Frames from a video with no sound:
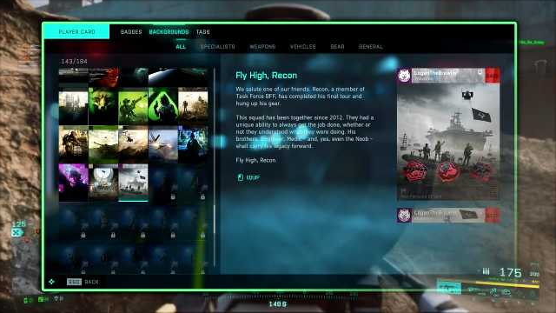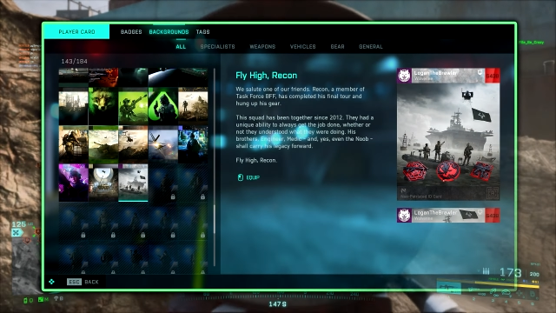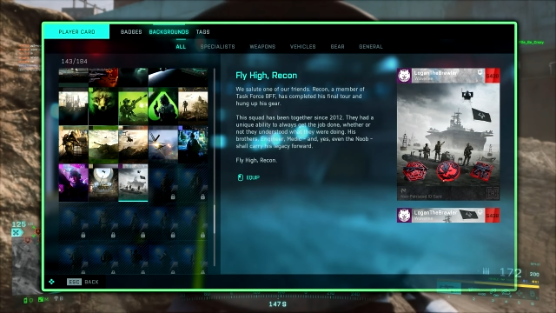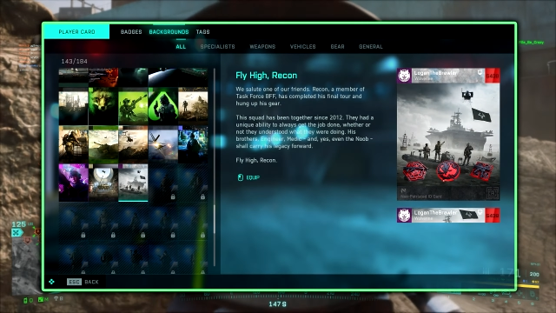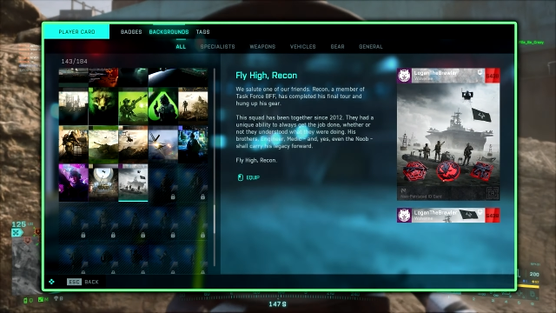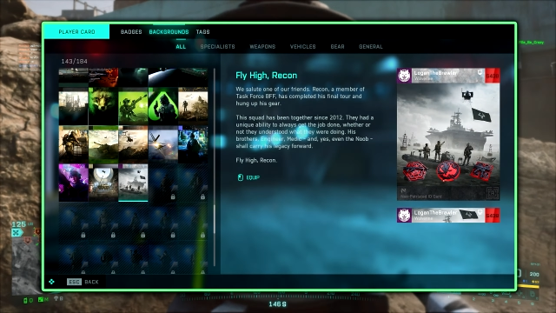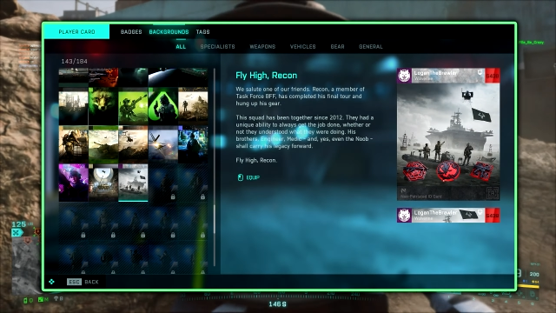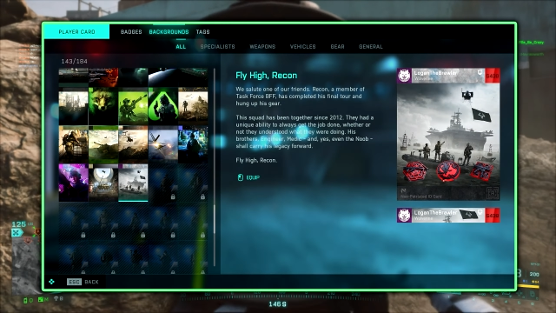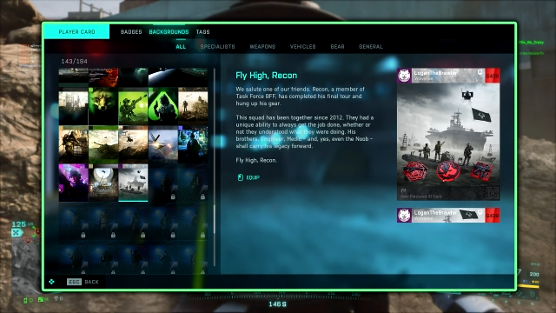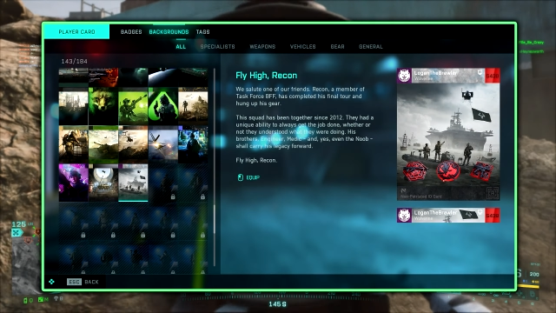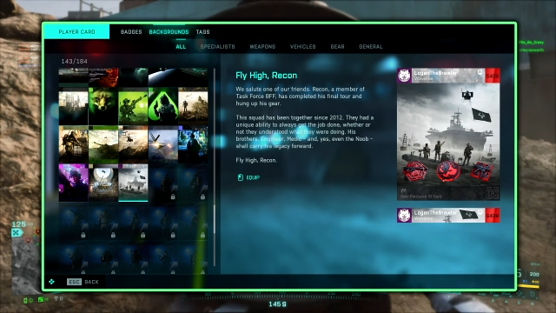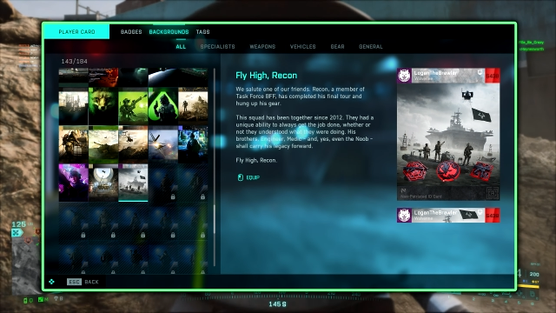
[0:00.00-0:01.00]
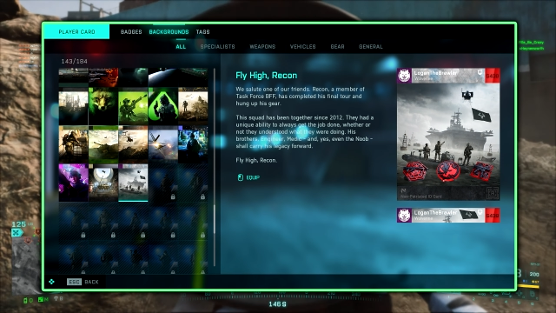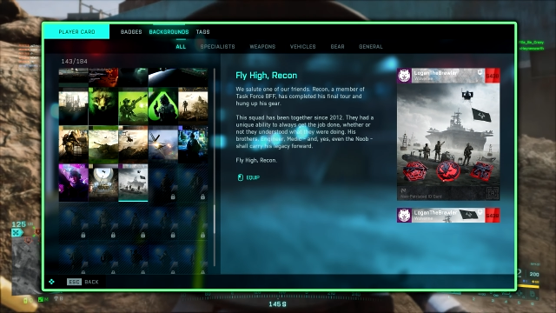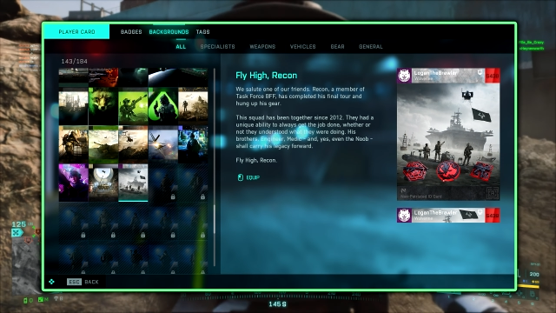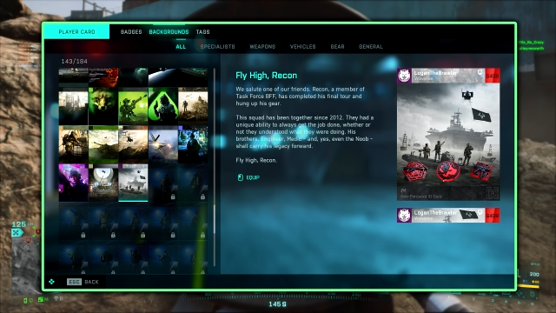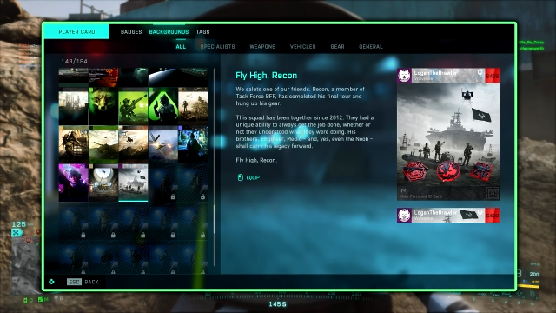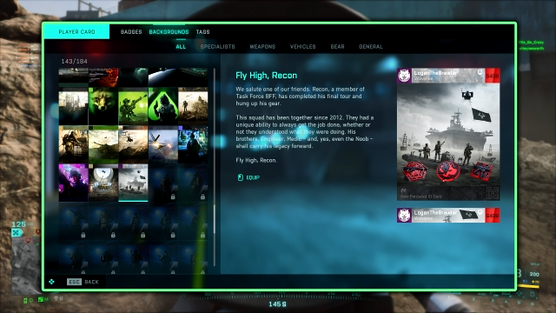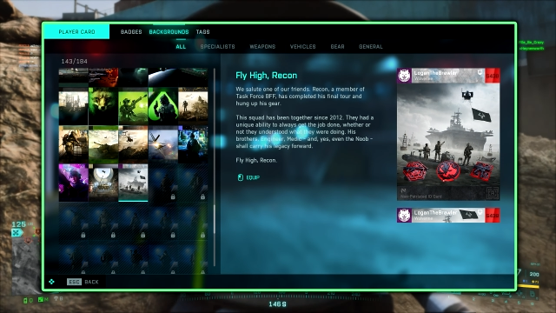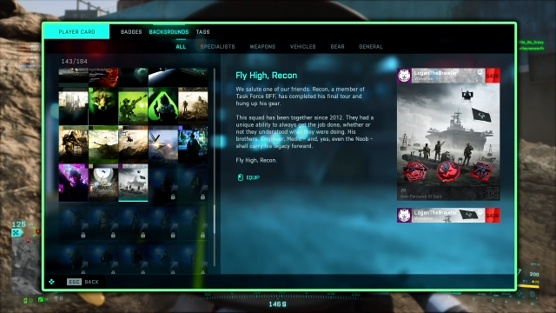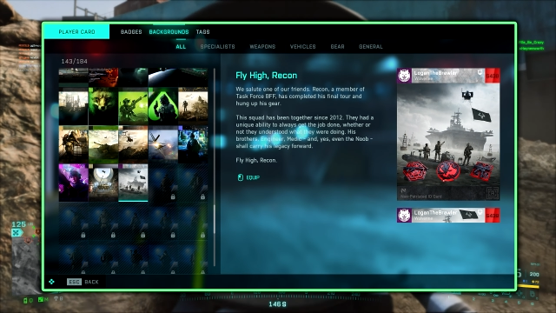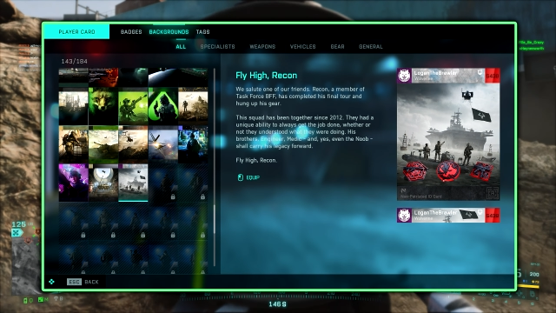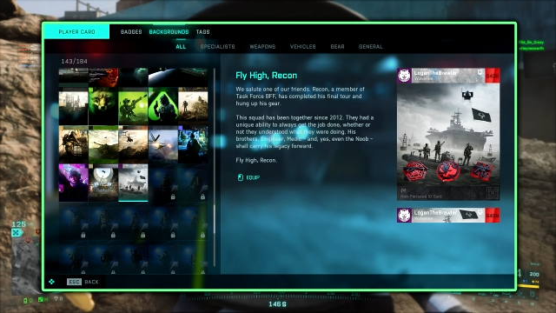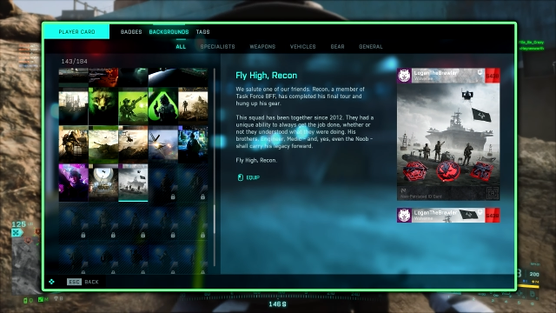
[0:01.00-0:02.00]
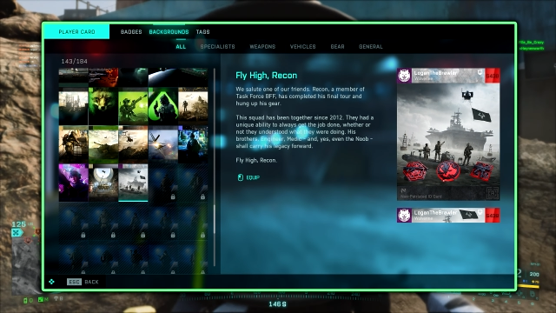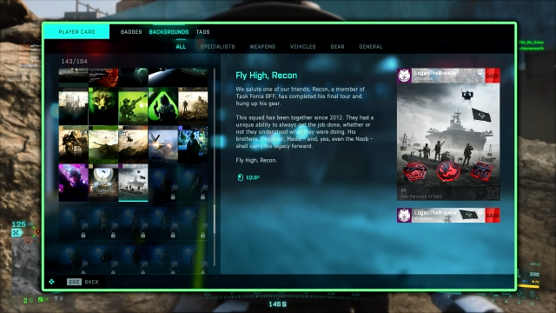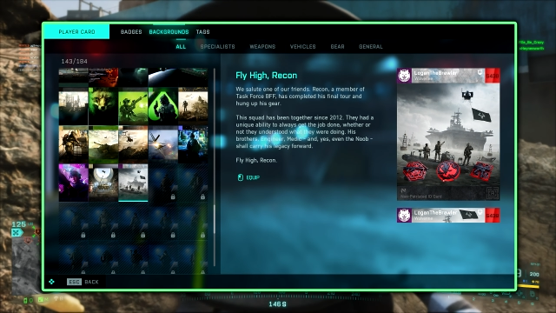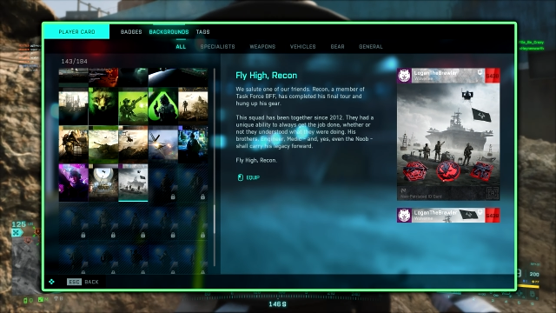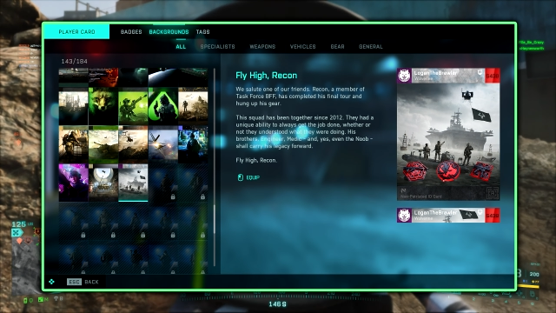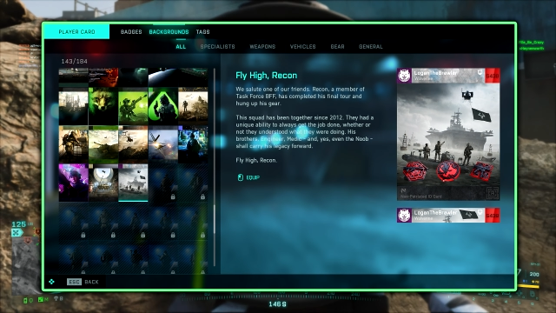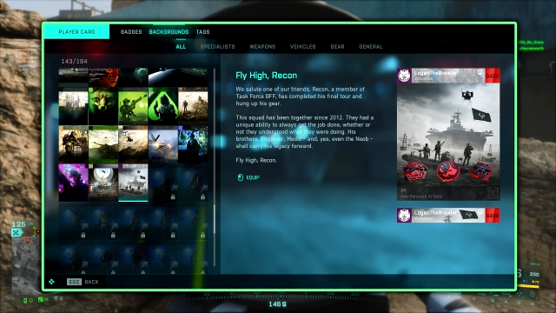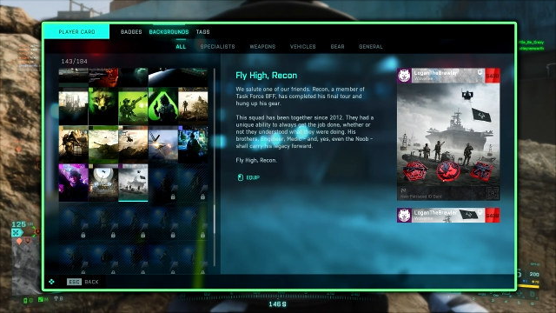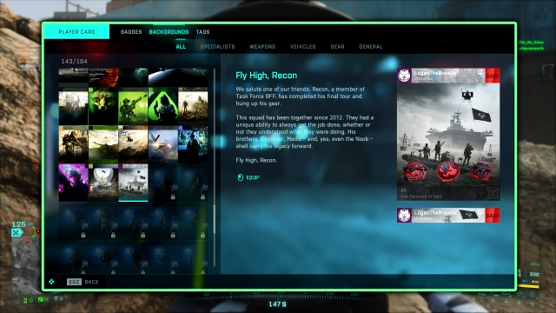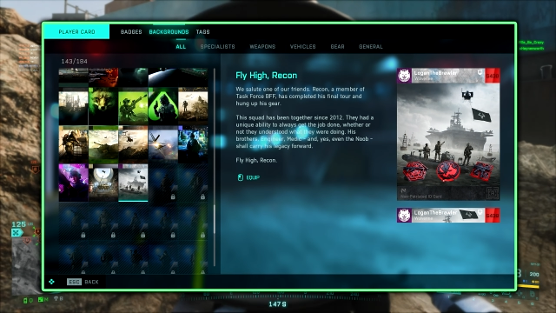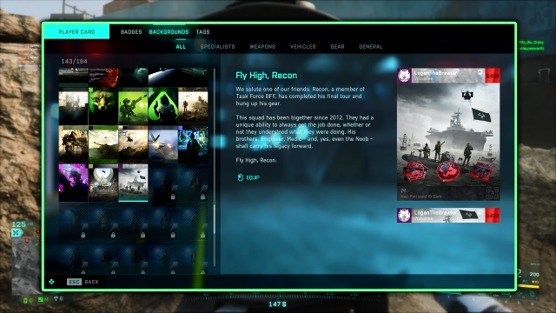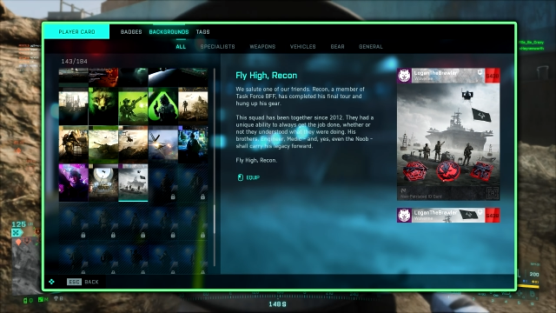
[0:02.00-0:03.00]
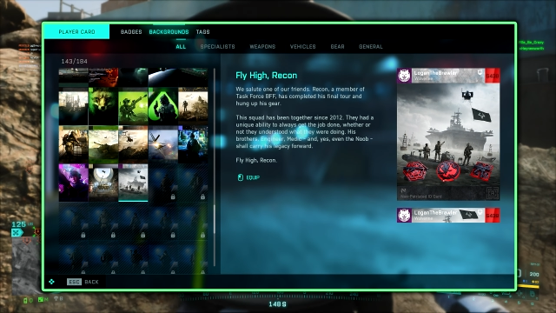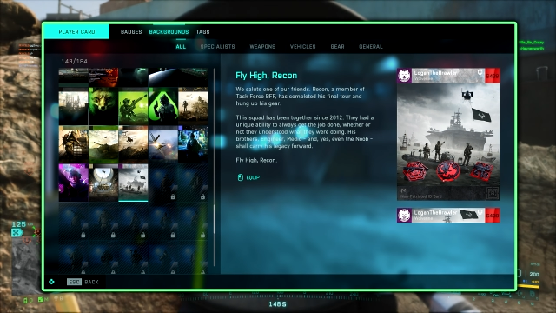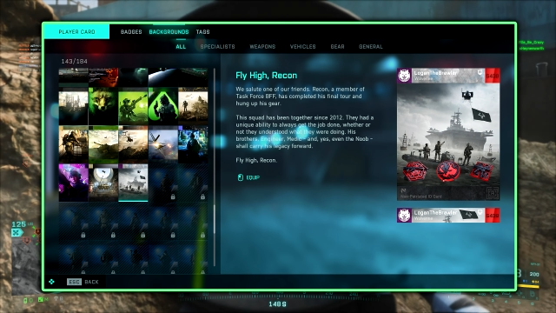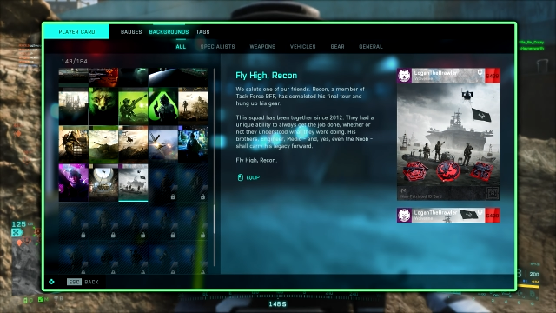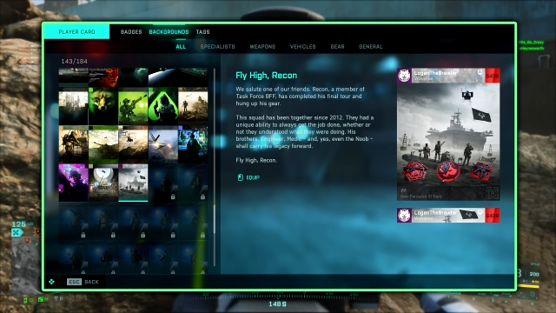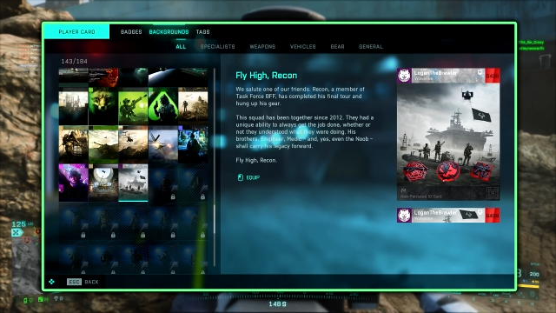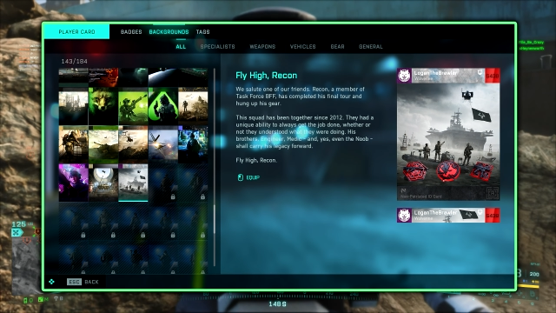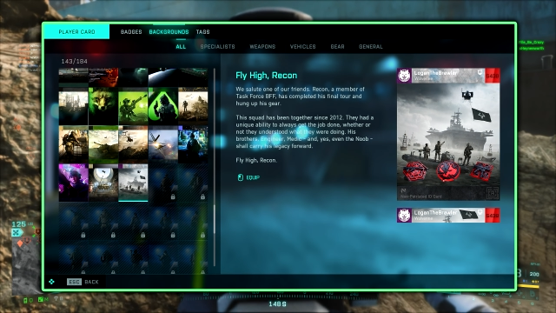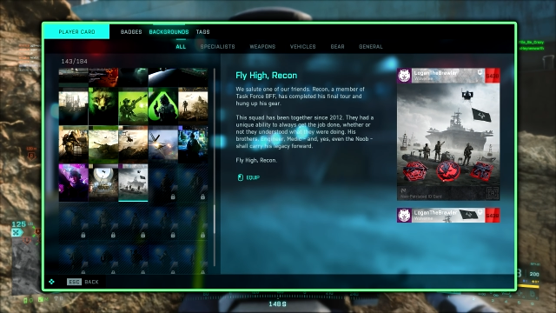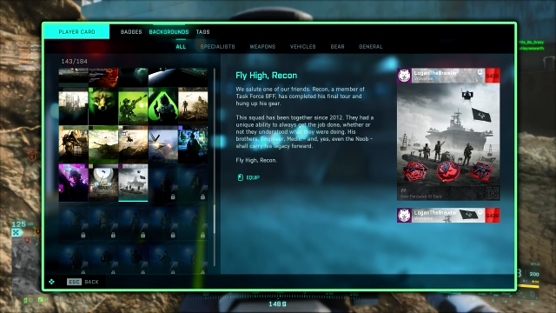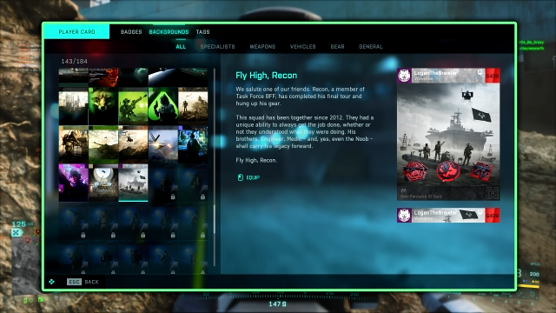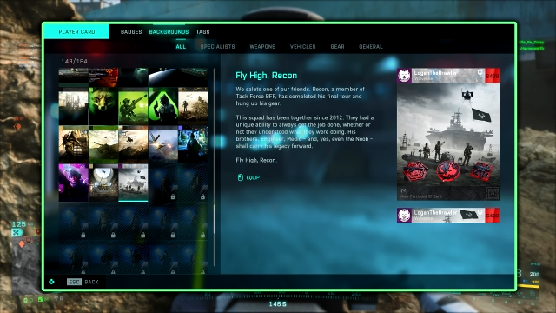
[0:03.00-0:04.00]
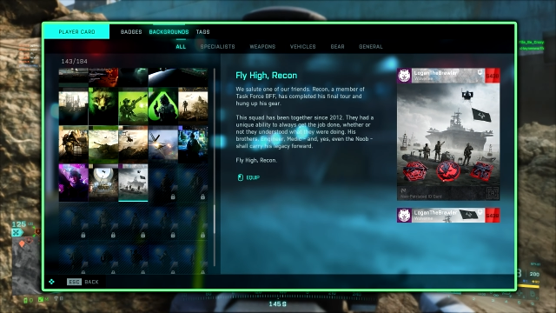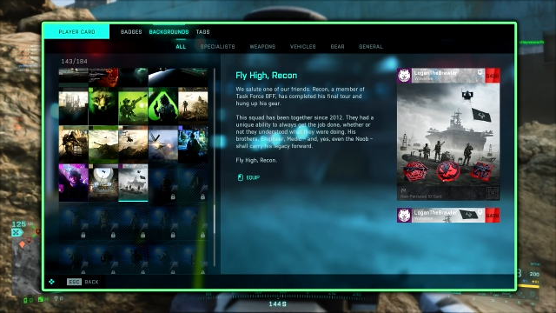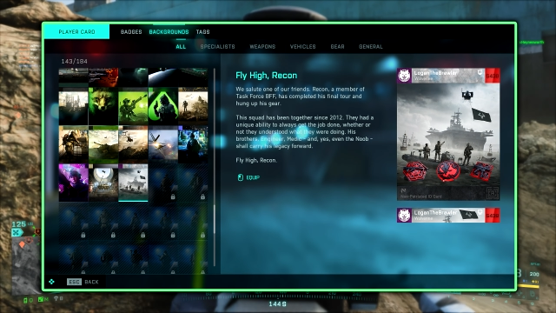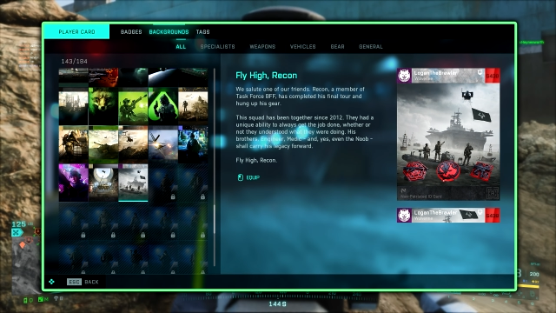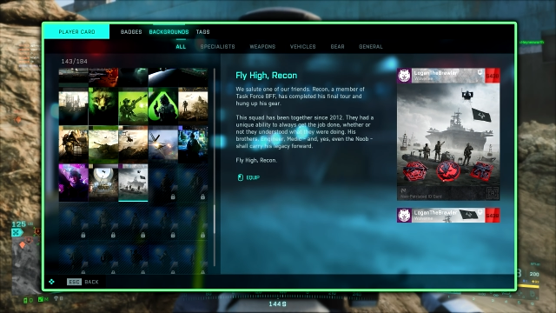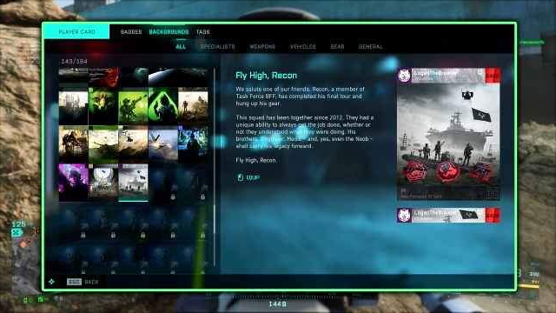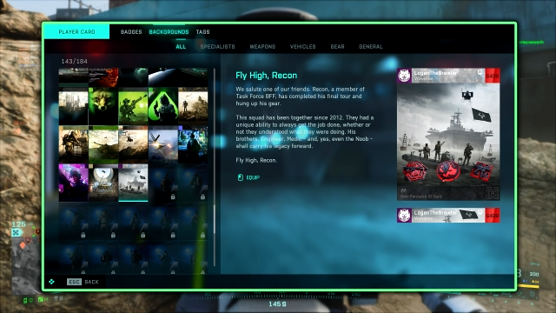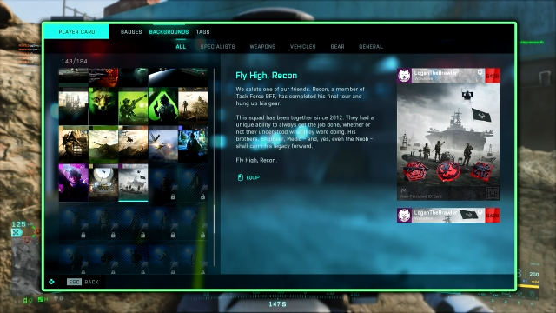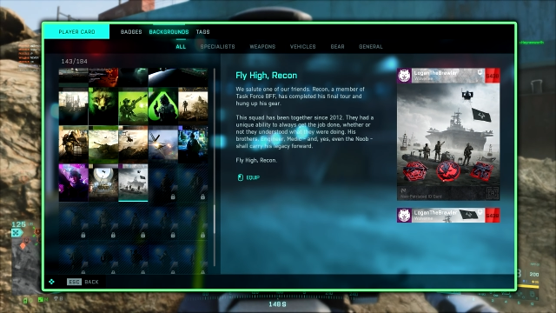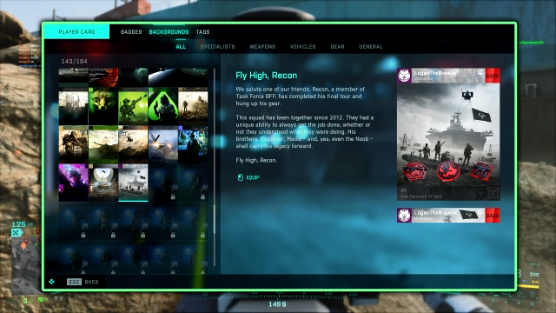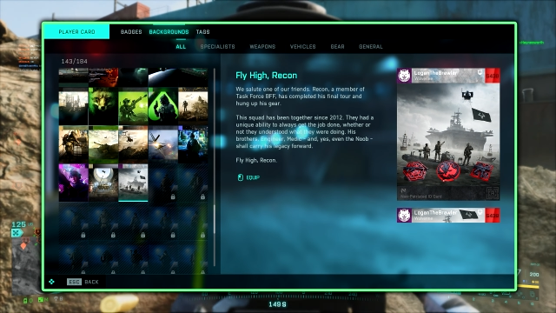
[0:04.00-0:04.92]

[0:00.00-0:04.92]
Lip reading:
(no speaker visible)